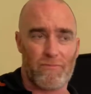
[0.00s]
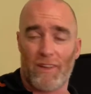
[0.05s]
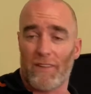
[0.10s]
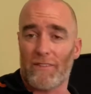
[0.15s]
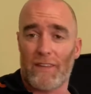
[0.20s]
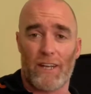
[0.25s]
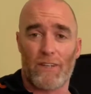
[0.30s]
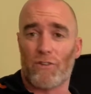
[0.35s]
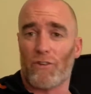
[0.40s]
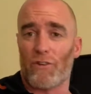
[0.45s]

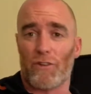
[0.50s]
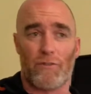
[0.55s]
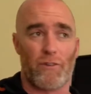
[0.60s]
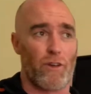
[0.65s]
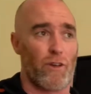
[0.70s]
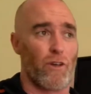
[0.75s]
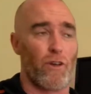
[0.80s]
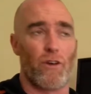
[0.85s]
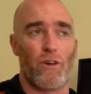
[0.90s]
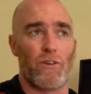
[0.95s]
That could have
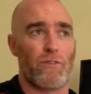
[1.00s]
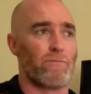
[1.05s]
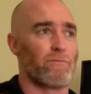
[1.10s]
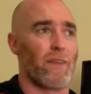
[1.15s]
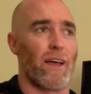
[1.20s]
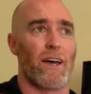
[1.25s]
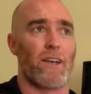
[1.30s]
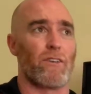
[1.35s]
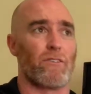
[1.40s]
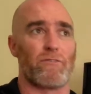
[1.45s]
occurred
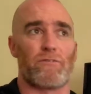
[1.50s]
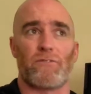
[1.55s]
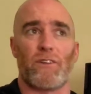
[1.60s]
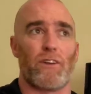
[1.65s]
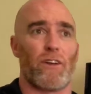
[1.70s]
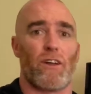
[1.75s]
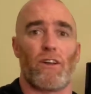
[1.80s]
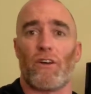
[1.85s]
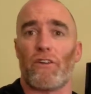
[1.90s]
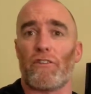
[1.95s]
out of, a
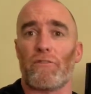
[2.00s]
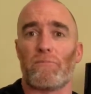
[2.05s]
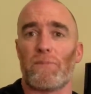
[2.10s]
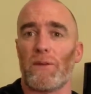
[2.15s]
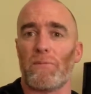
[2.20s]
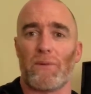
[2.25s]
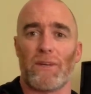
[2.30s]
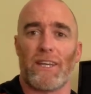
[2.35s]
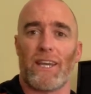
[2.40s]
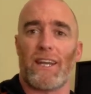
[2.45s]
lot of
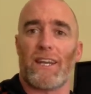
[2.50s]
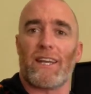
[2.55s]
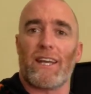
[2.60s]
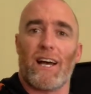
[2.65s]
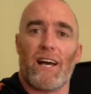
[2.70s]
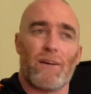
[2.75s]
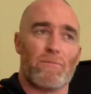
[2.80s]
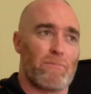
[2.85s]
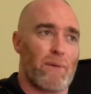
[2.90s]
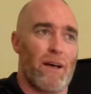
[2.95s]
people getting
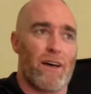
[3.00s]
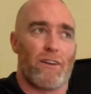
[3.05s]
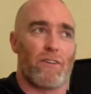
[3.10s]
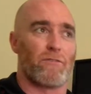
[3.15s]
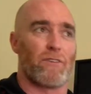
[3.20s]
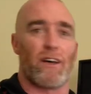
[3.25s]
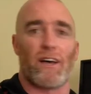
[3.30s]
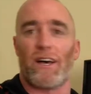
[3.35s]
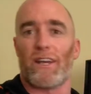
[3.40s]
up out of